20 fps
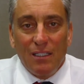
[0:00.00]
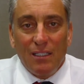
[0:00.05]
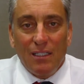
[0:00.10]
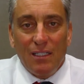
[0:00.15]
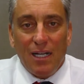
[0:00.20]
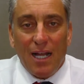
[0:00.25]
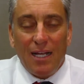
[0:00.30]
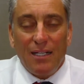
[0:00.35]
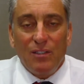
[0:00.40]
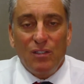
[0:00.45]

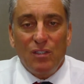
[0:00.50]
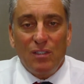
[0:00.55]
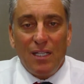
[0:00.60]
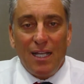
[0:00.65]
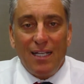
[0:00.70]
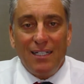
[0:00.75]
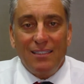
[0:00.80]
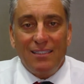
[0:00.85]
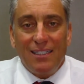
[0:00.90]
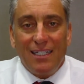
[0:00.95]
The United
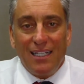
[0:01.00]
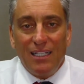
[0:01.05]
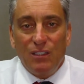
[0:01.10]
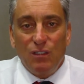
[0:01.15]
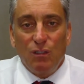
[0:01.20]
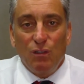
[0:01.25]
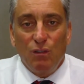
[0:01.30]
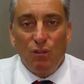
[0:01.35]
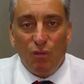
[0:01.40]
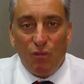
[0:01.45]
States
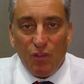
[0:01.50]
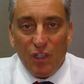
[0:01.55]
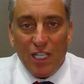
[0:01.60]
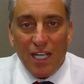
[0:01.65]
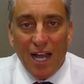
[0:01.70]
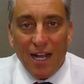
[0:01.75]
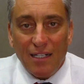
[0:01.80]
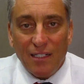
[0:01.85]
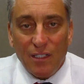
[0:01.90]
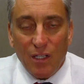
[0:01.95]
issues
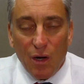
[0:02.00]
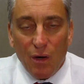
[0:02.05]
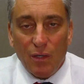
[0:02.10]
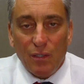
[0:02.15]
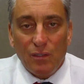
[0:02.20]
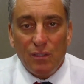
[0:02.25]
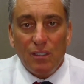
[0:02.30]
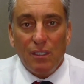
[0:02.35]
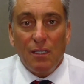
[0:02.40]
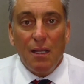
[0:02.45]
fiat
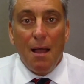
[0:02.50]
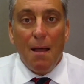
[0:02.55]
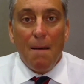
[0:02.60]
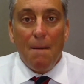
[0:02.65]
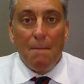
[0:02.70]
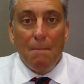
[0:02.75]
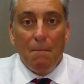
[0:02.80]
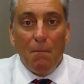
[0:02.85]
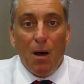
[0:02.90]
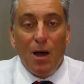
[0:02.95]
currency,
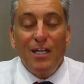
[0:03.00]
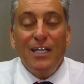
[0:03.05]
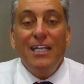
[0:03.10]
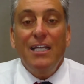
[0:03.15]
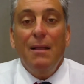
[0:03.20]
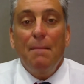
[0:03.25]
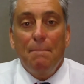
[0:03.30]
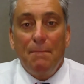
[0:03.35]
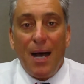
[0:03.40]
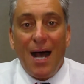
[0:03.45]

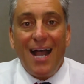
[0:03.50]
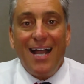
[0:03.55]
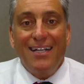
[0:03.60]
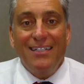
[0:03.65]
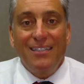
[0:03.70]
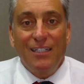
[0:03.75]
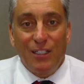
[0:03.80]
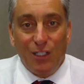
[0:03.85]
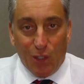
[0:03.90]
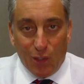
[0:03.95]
money
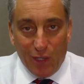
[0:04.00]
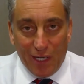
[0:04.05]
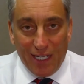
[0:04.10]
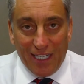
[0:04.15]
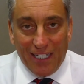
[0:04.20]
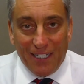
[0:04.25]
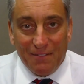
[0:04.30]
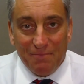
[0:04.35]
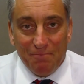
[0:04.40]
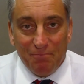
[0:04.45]
by
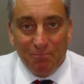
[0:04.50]
decree.